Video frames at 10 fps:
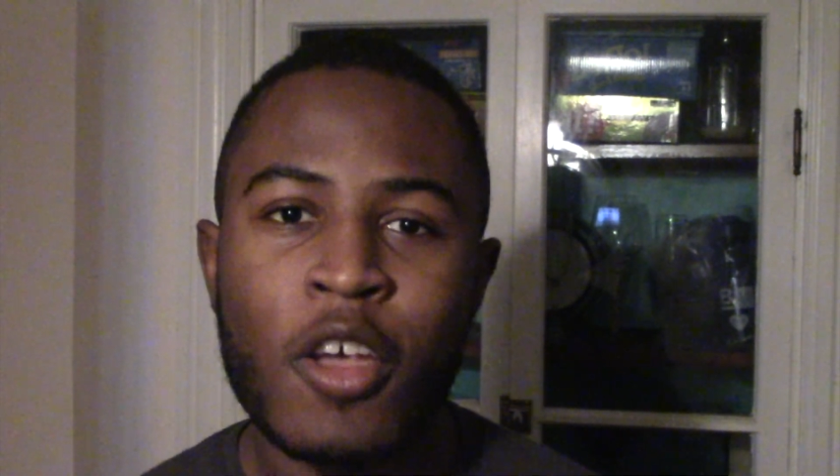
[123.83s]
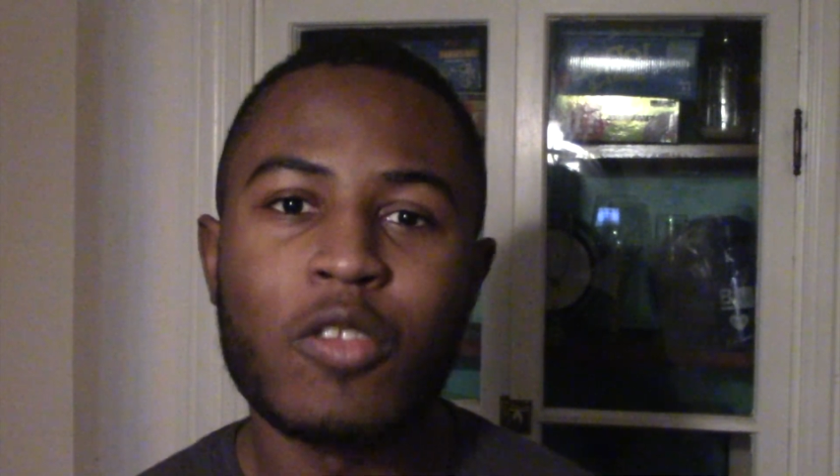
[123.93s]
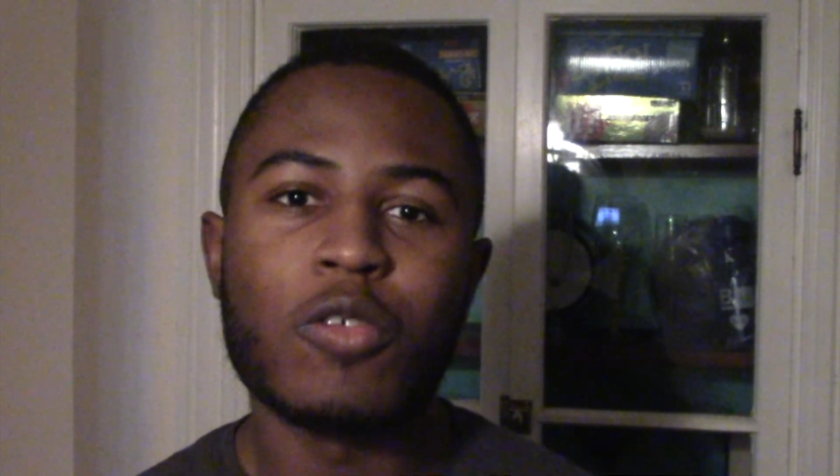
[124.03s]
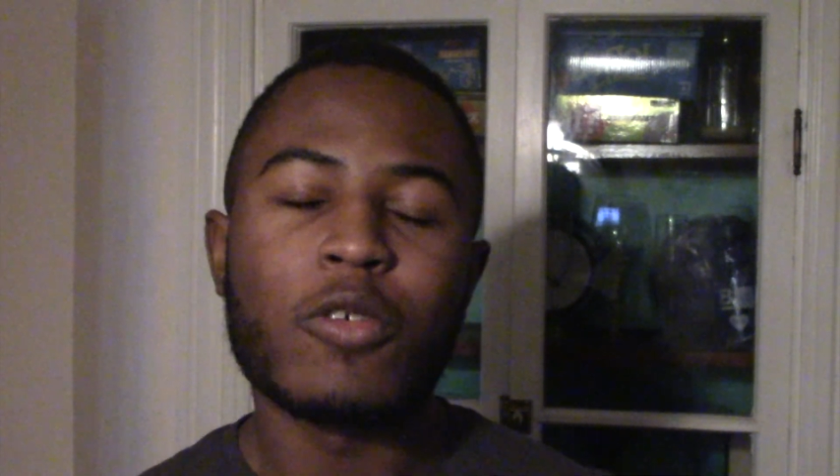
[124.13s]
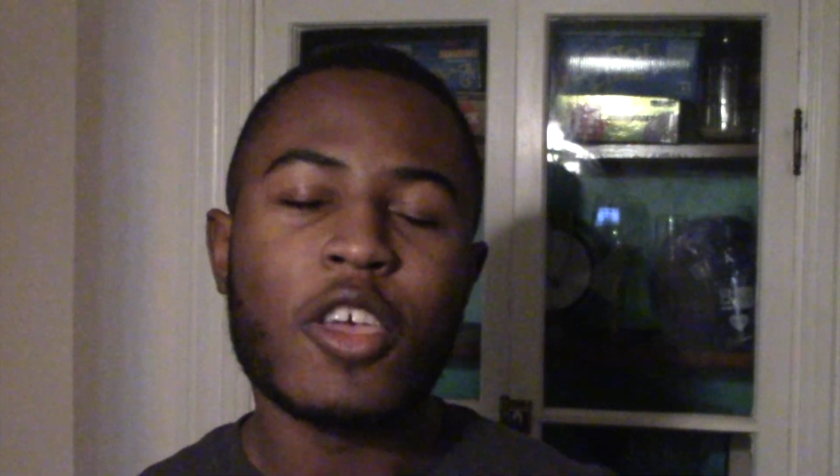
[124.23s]

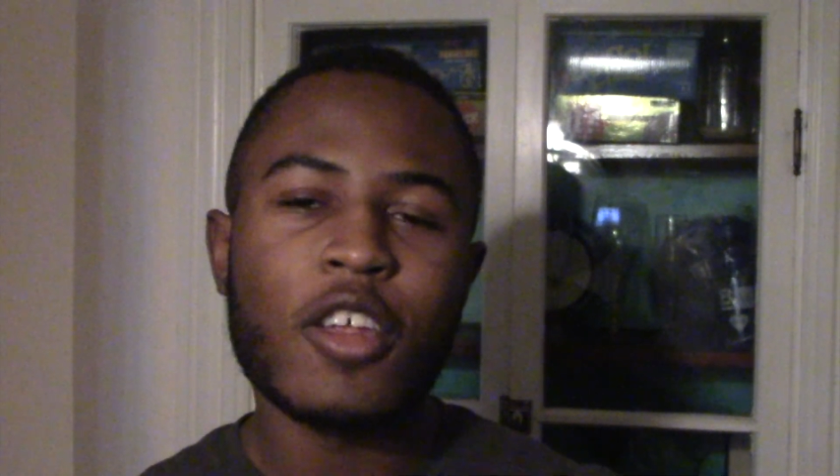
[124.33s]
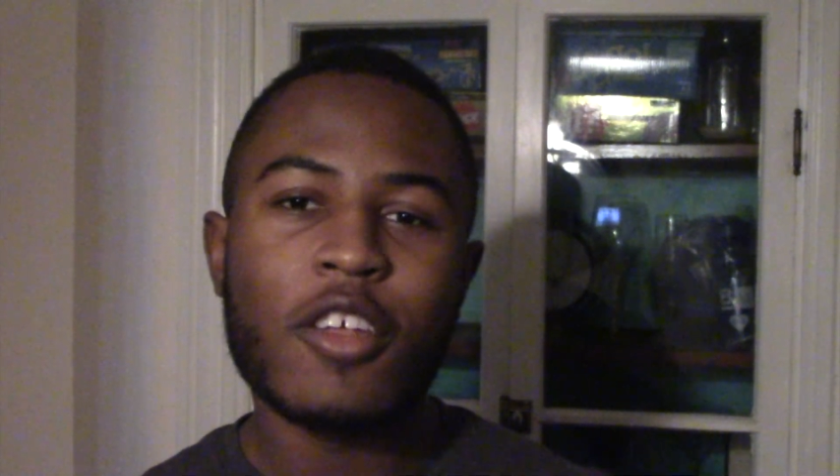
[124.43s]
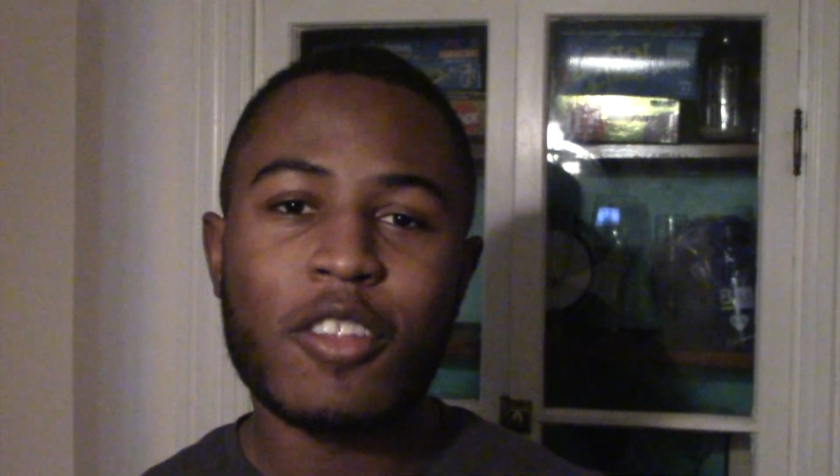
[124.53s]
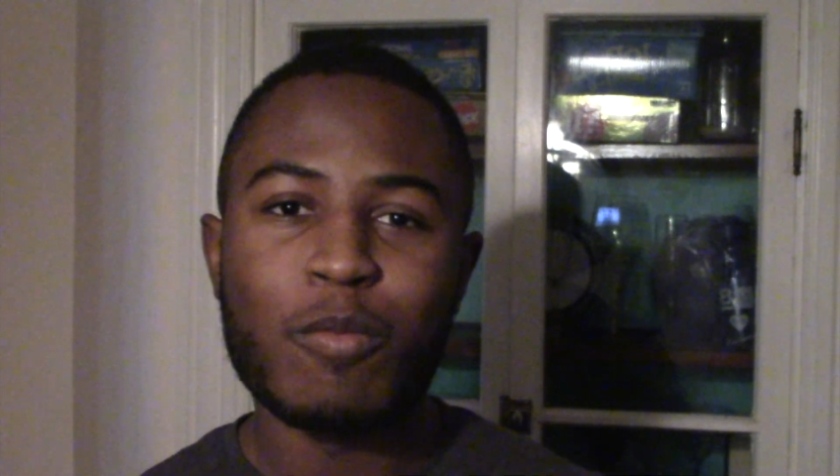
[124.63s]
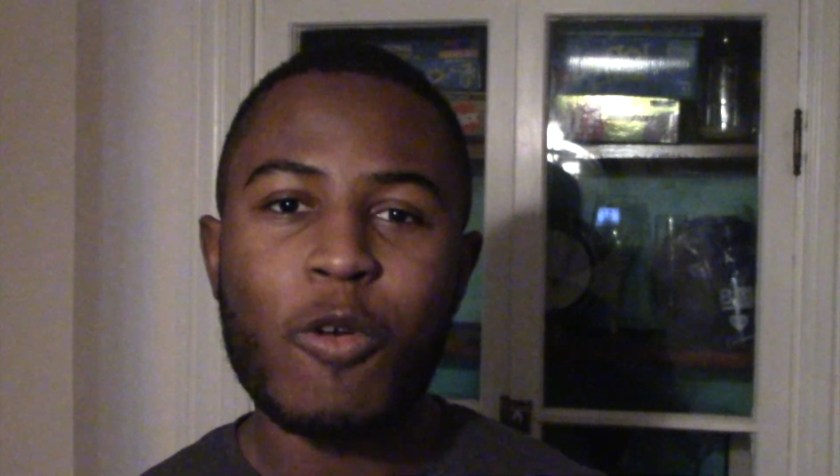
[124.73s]
to get
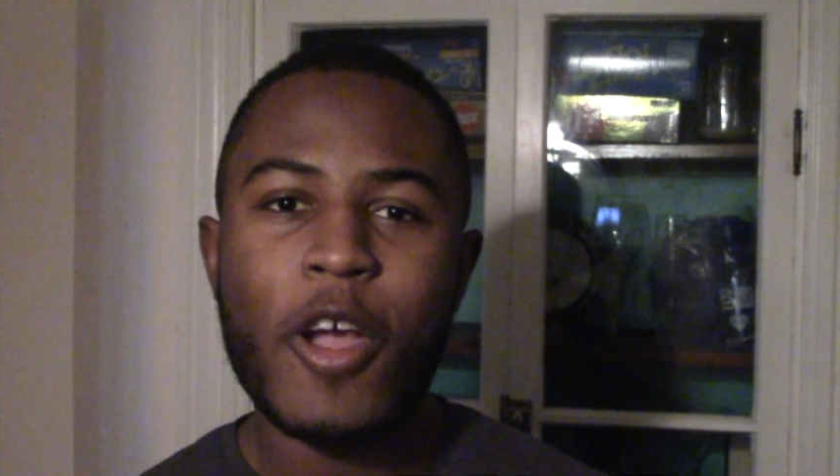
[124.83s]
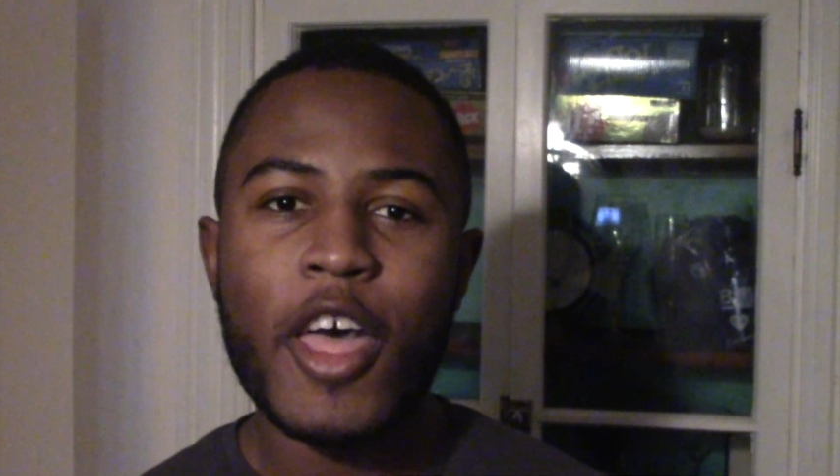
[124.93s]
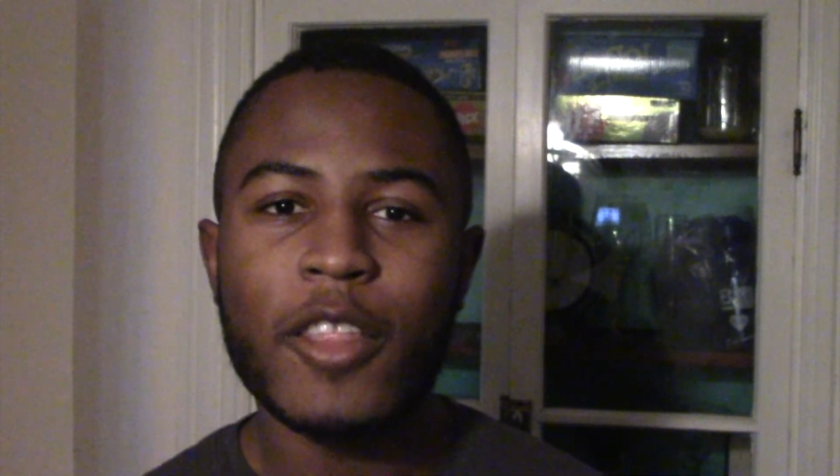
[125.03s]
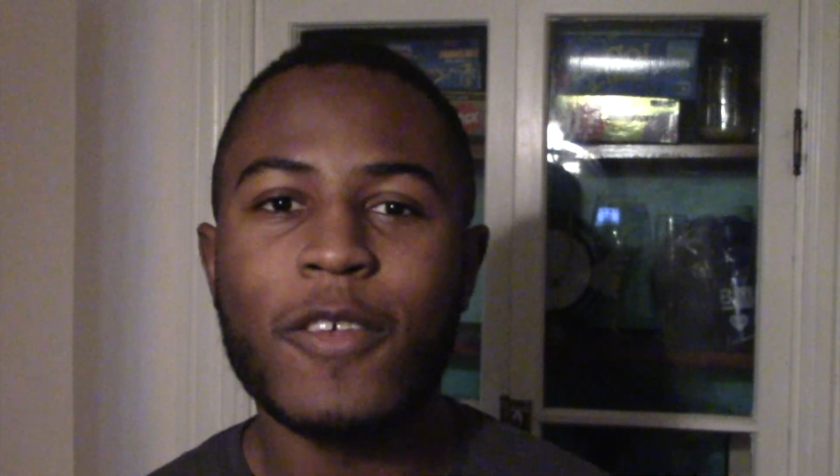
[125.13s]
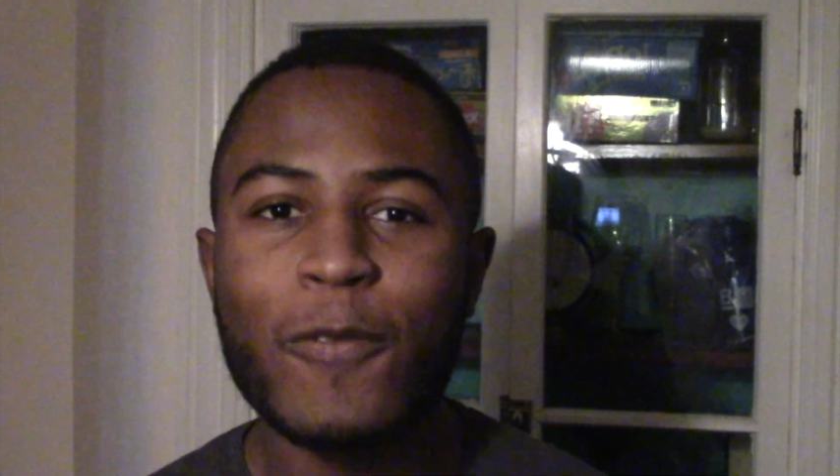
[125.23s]
us more
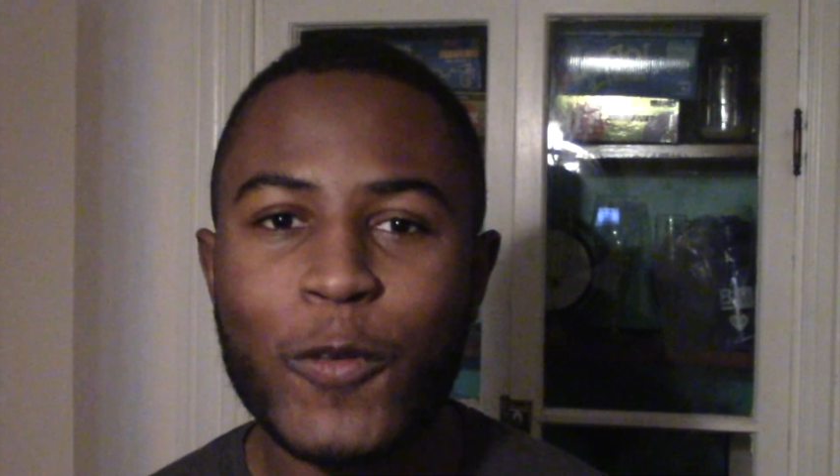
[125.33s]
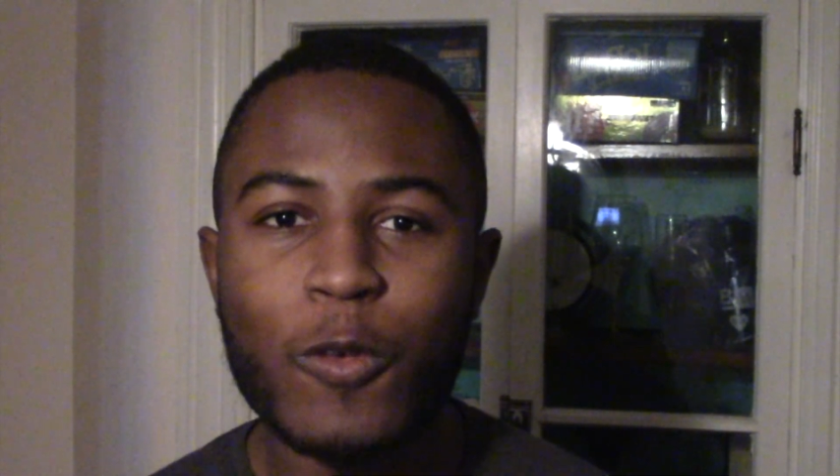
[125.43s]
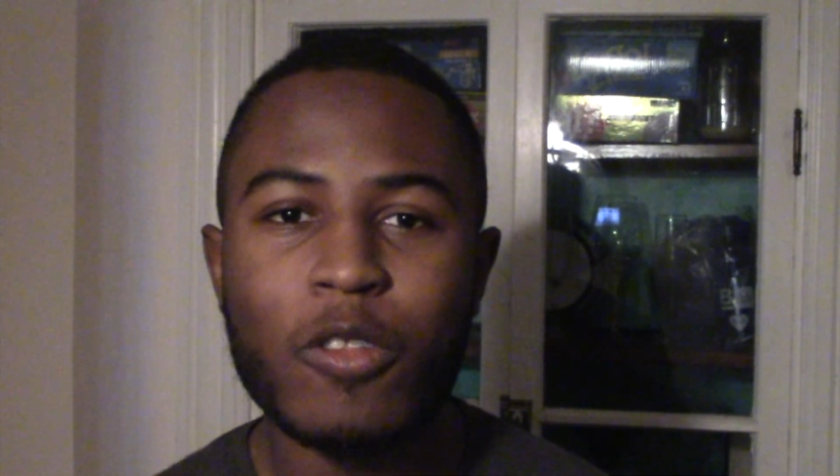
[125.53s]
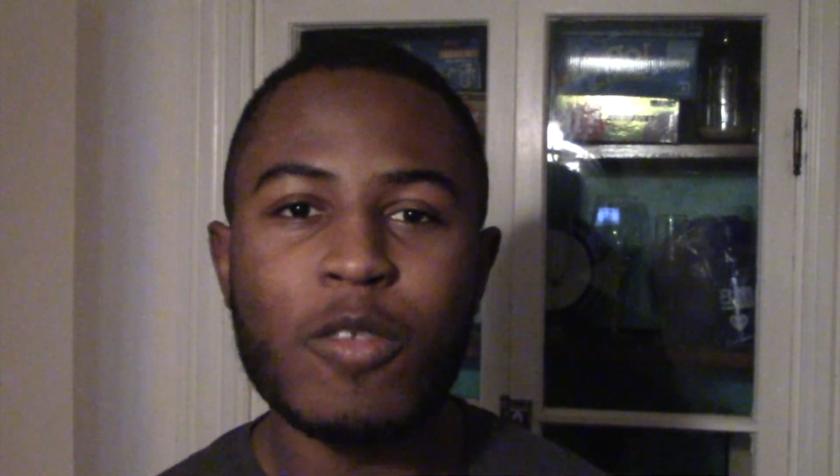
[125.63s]
healthy foods,